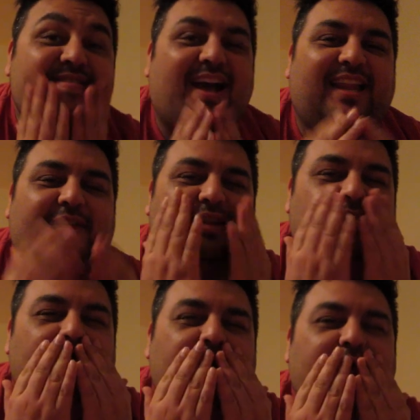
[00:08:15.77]
I left it a
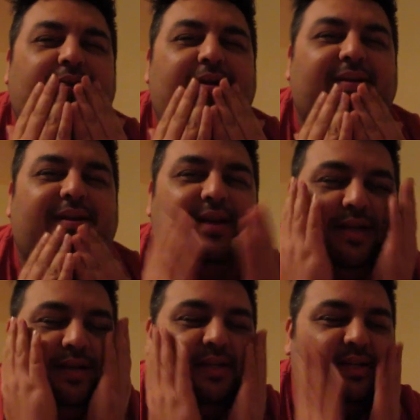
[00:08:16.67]
little longer
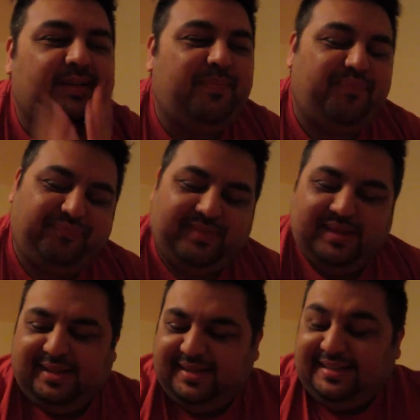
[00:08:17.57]
here.
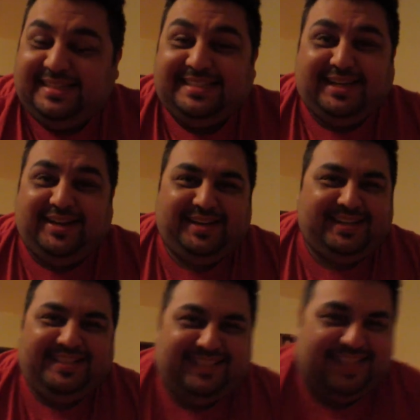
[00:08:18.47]
Sarah
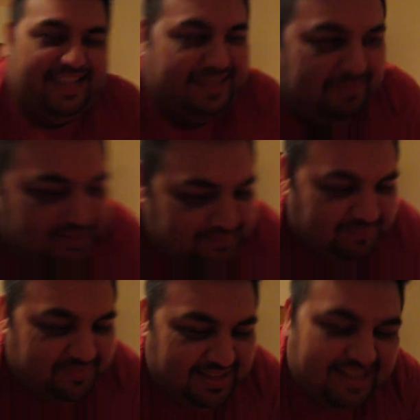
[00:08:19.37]
doesn't like it, but
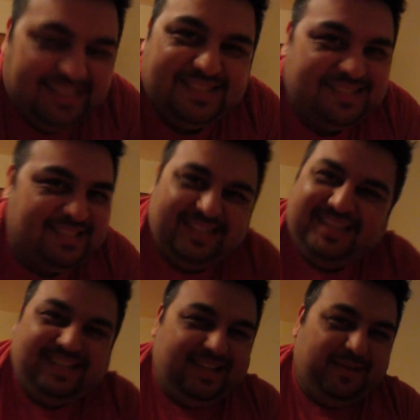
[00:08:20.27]
I just,
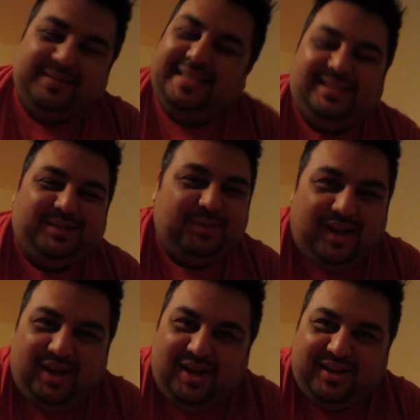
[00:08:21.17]
it was getting too
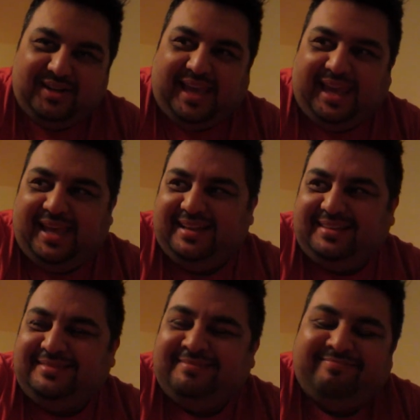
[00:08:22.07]
long,
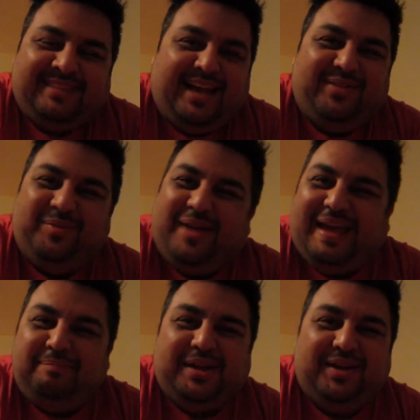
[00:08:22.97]
and I've never
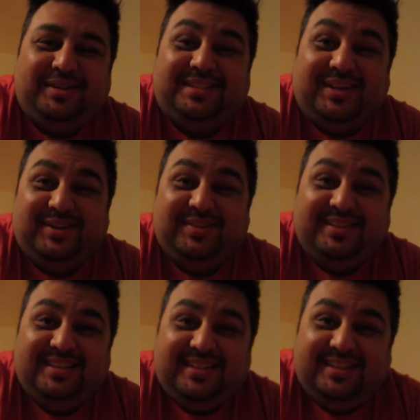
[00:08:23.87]
had beard, so
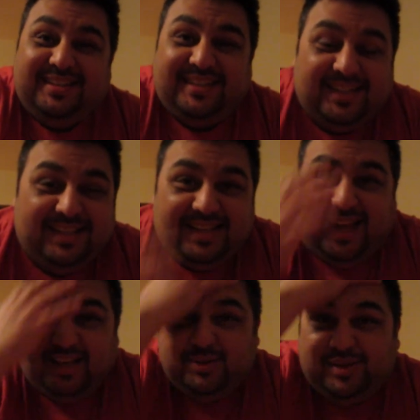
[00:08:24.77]

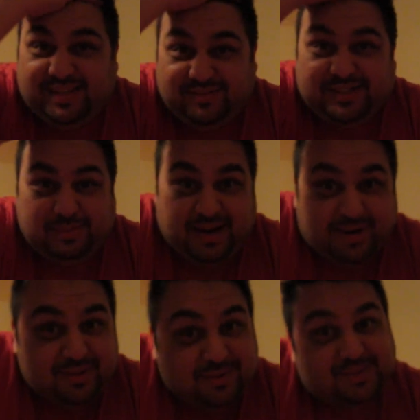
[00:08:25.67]
I do need to fix my
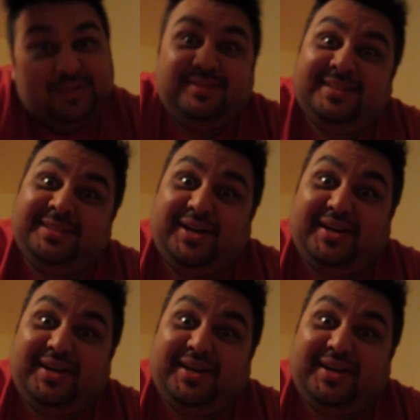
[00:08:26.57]
hair, though, so sorry,